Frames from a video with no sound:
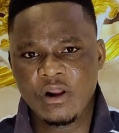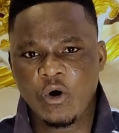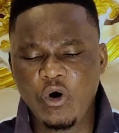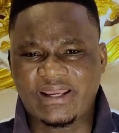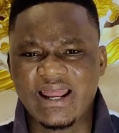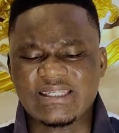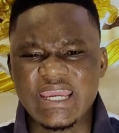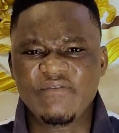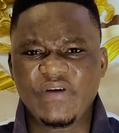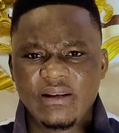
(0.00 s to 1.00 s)
who can't
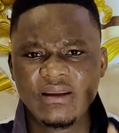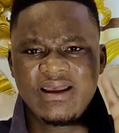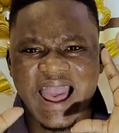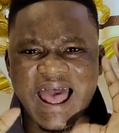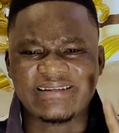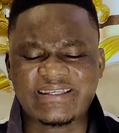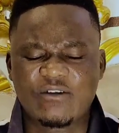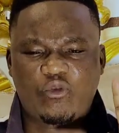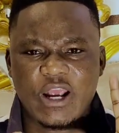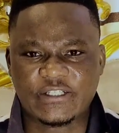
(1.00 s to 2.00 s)
even answer
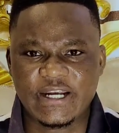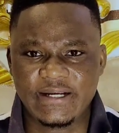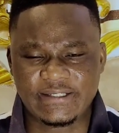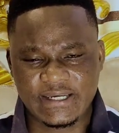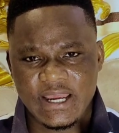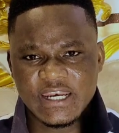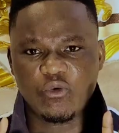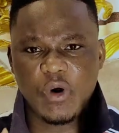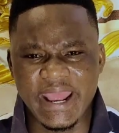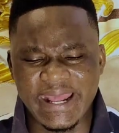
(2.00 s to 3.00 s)
questions the
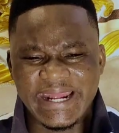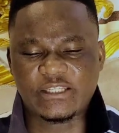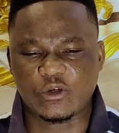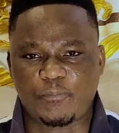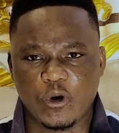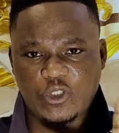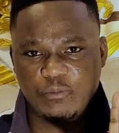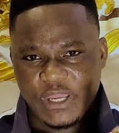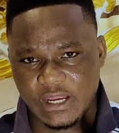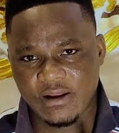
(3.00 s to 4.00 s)
way it's supposed to
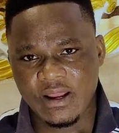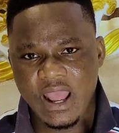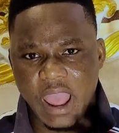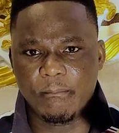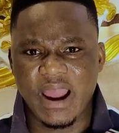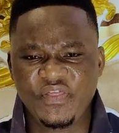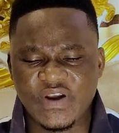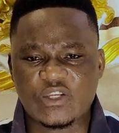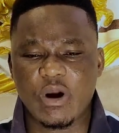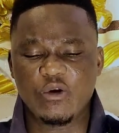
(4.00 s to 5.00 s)
be? A man
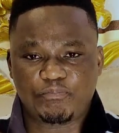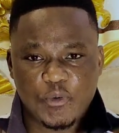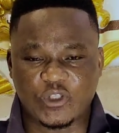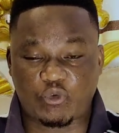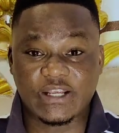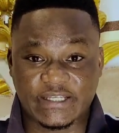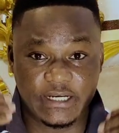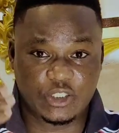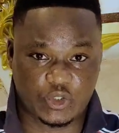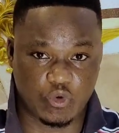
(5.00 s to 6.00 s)
that when you put
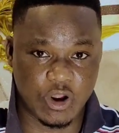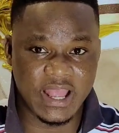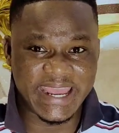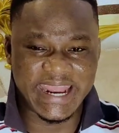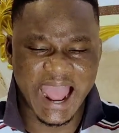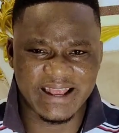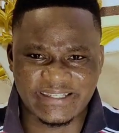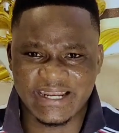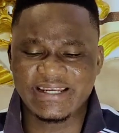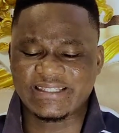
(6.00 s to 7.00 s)
questions to, he
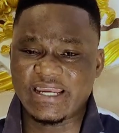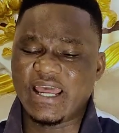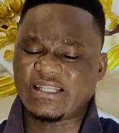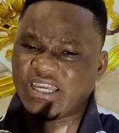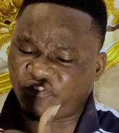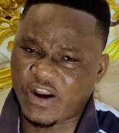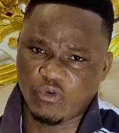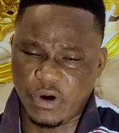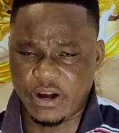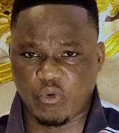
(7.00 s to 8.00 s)
answers this in a different
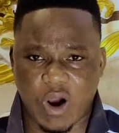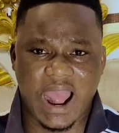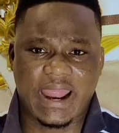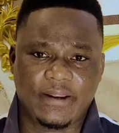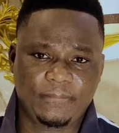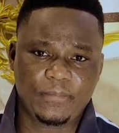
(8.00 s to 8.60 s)
way. Why?